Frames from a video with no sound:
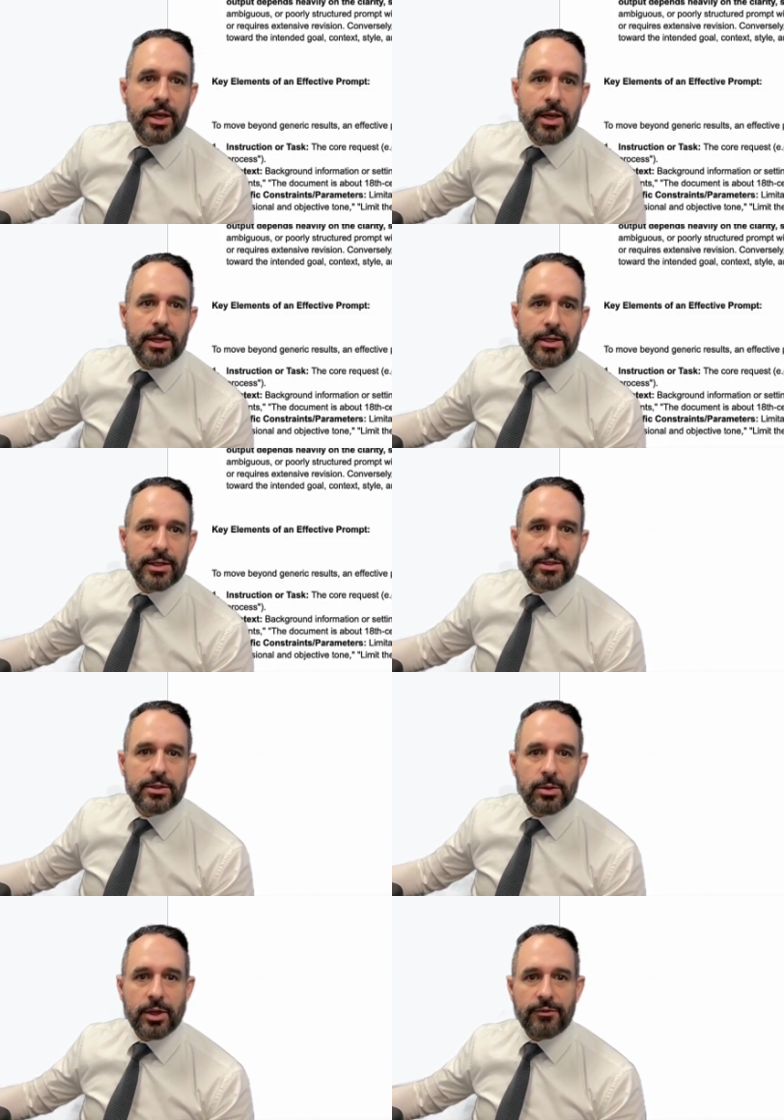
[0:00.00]
In addition
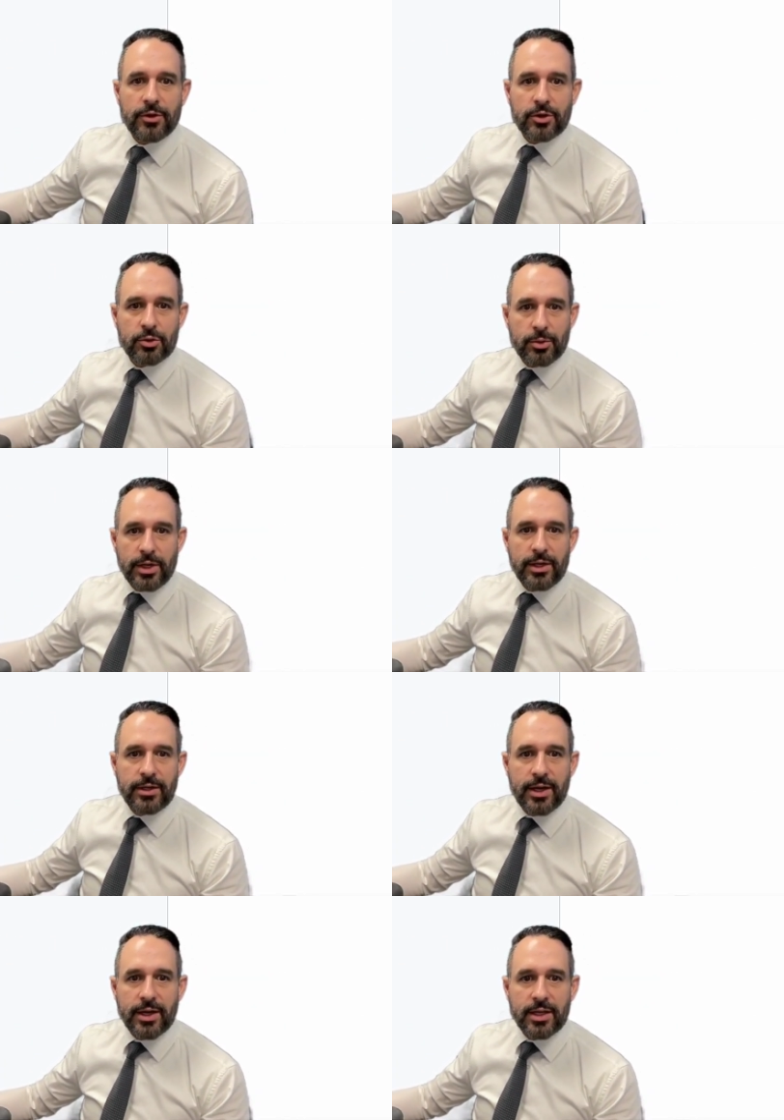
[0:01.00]
to it, if you're creating a
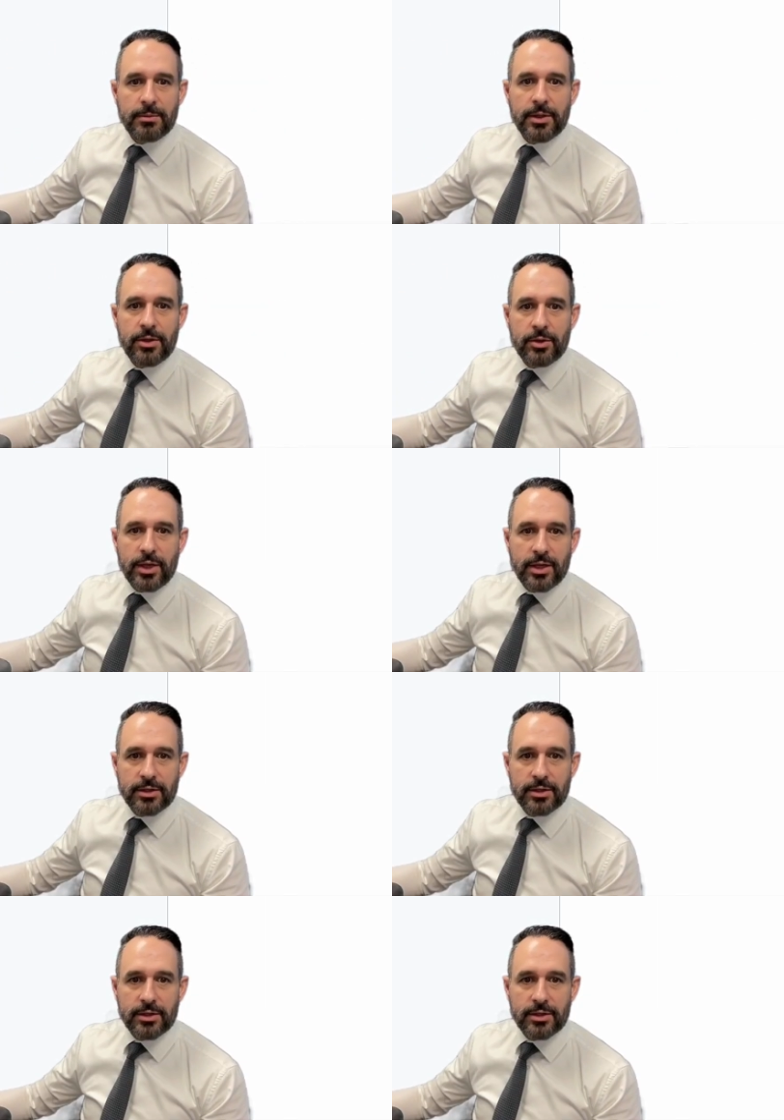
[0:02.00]
document, you can